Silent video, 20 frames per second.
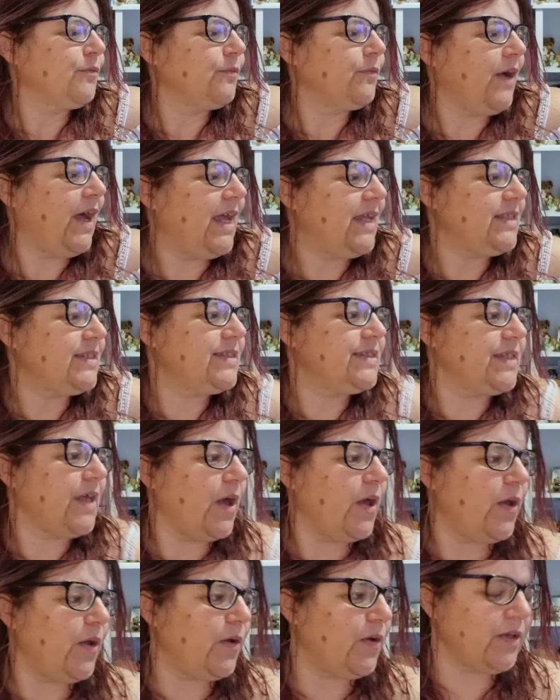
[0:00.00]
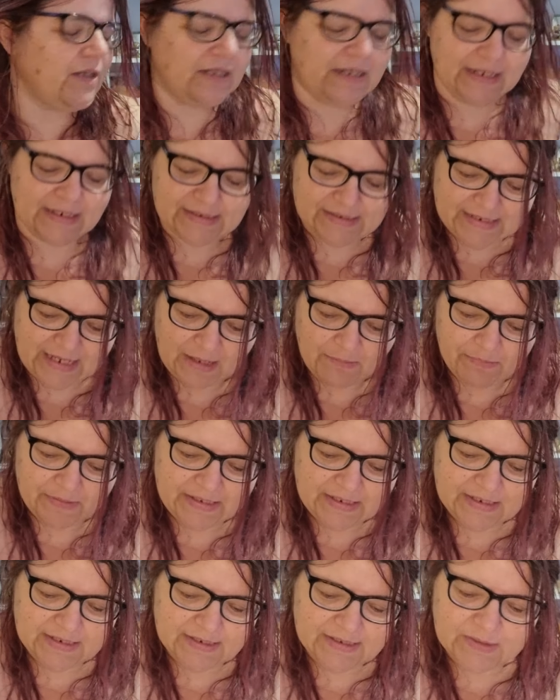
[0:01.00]
Right, so next up
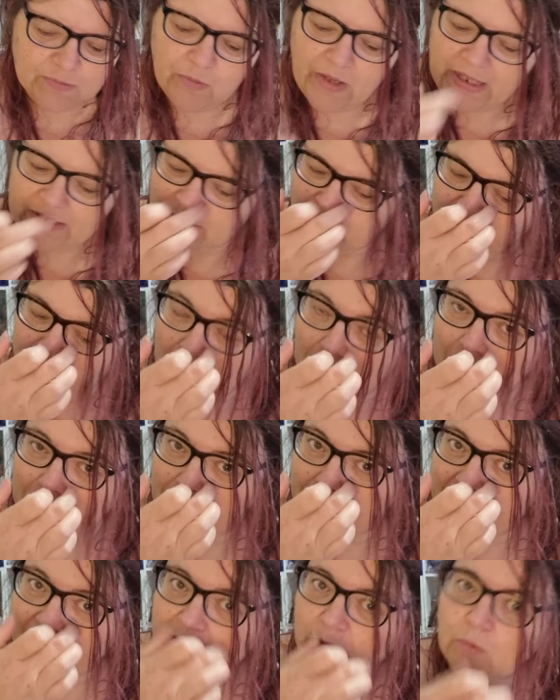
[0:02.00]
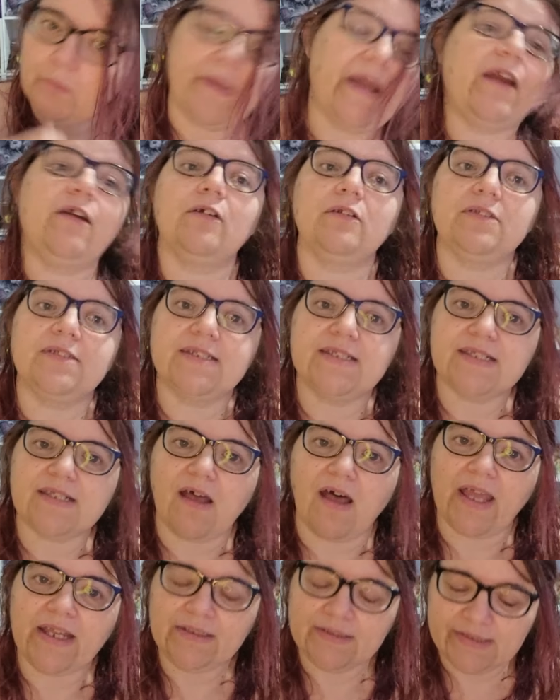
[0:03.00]
is one from Pickle Barrel
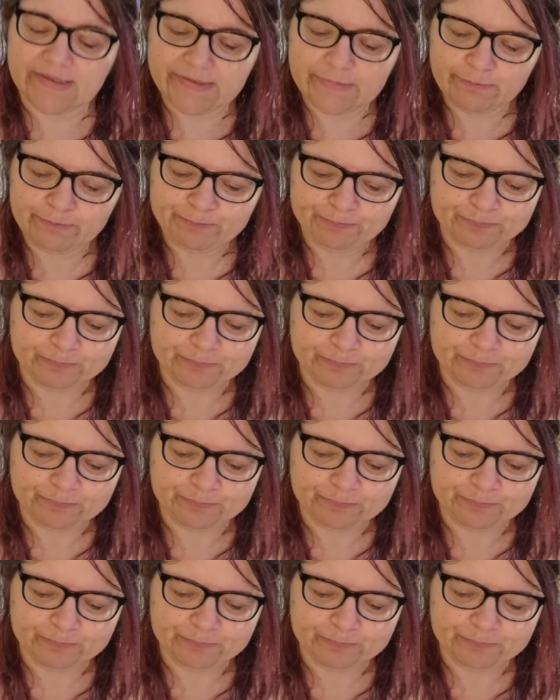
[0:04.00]
Designs.